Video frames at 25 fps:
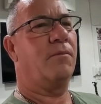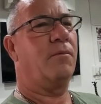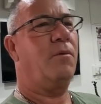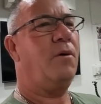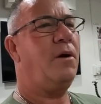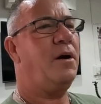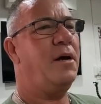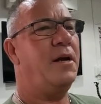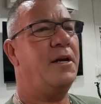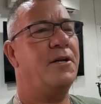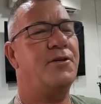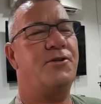
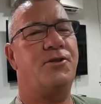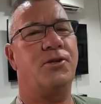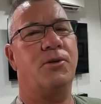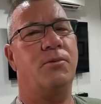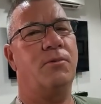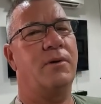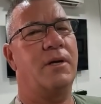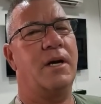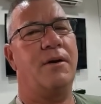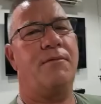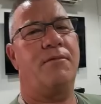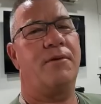We're going to
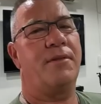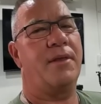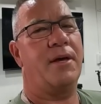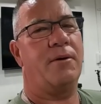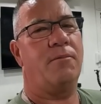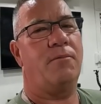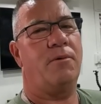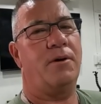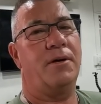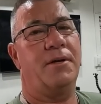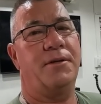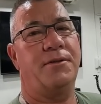do whatever
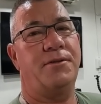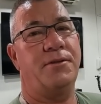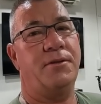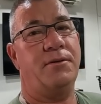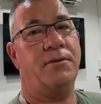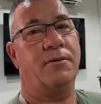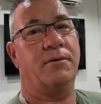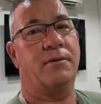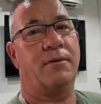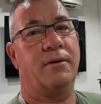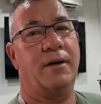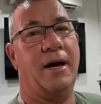they want to
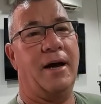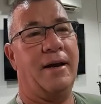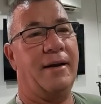do.